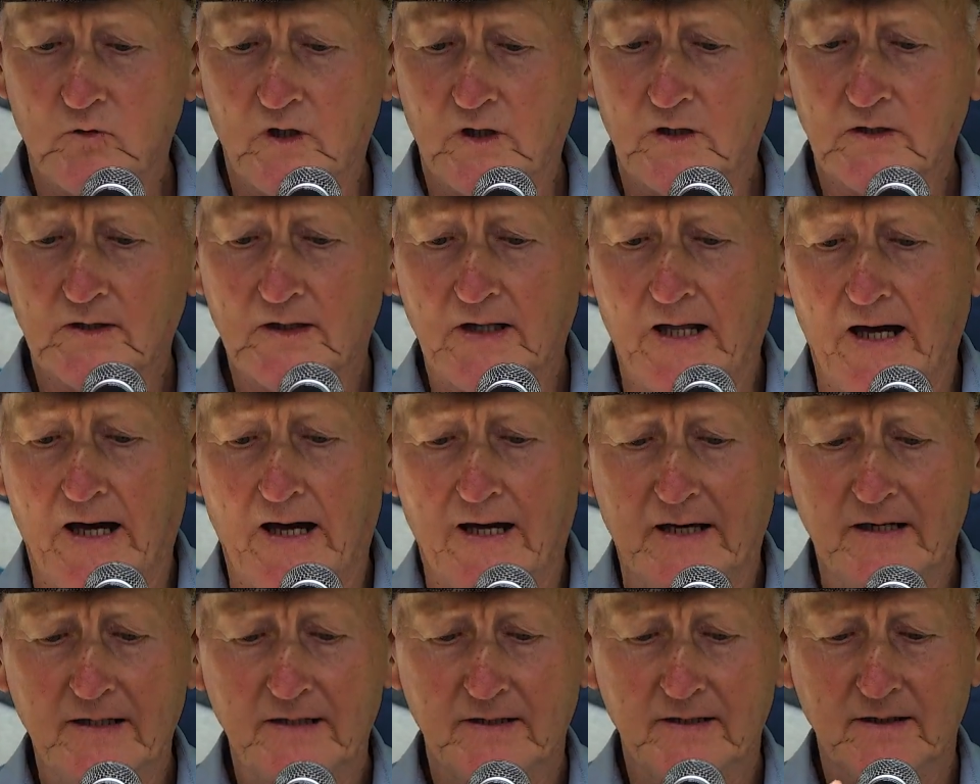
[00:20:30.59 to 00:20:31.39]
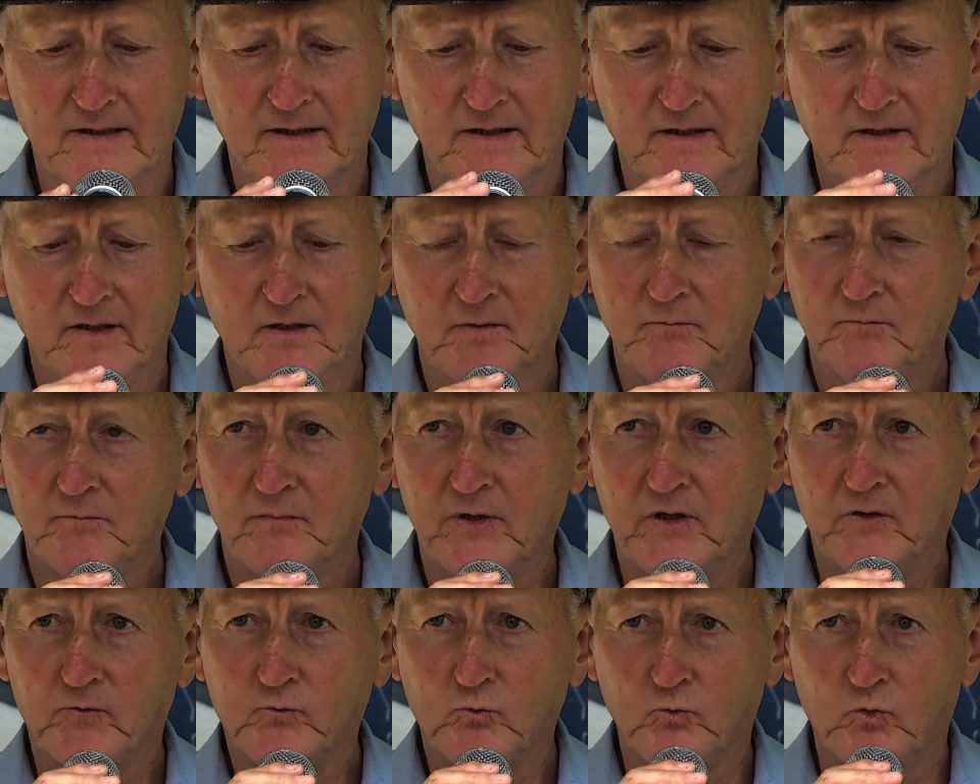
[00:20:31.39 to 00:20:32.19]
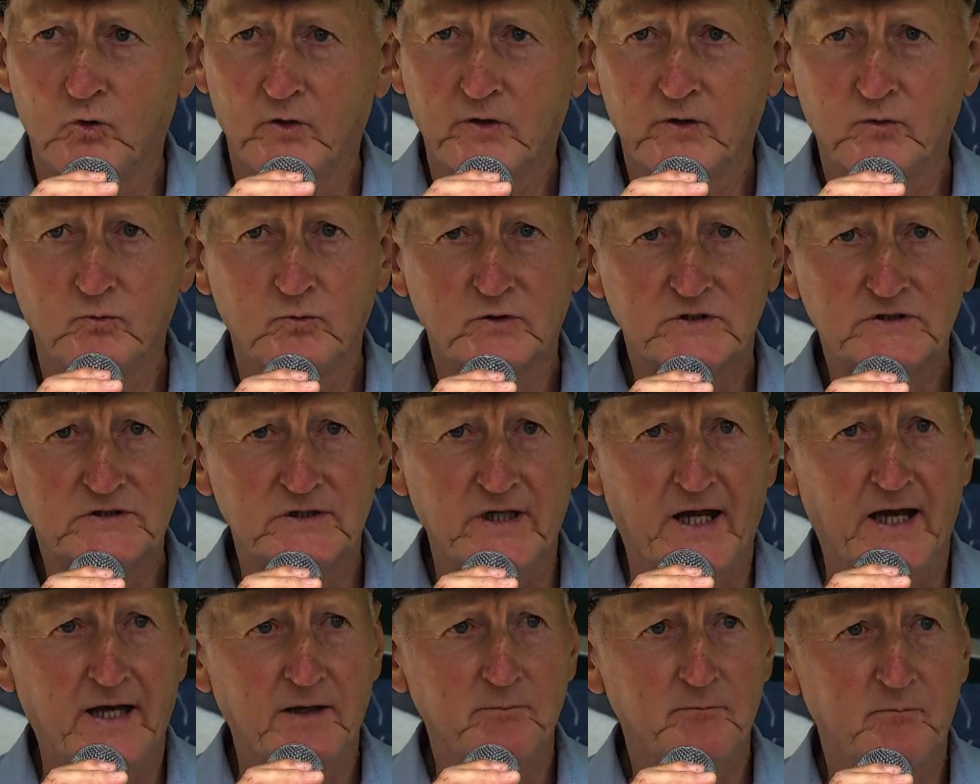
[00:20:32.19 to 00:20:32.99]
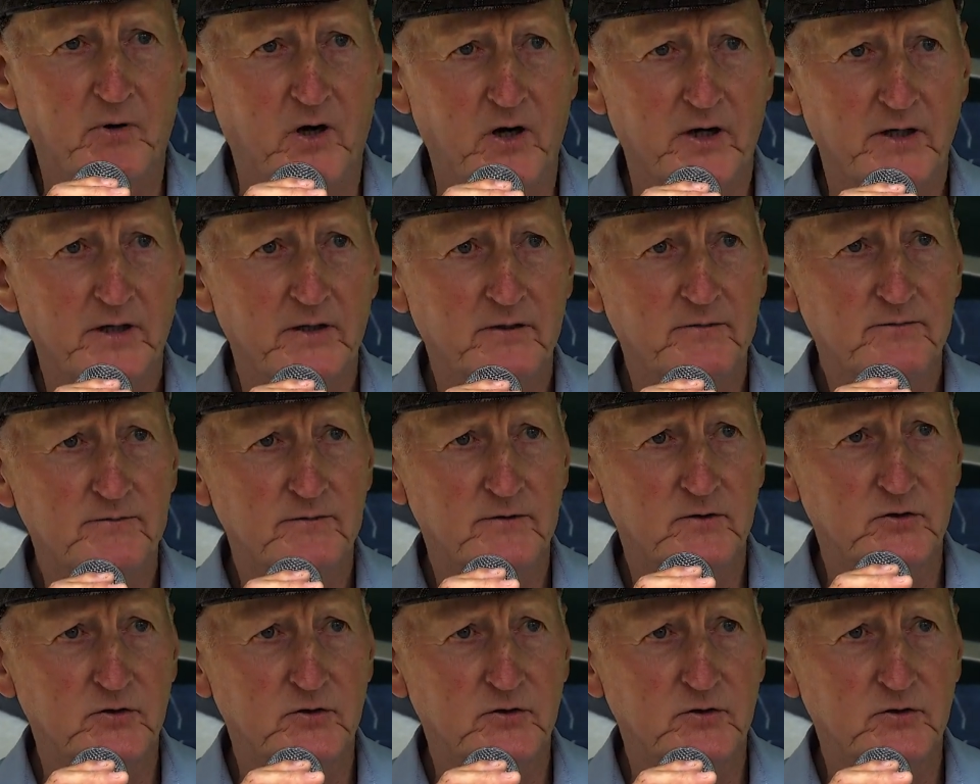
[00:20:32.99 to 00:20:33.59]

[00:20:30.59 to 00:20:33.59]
Well, Mount Warning was named by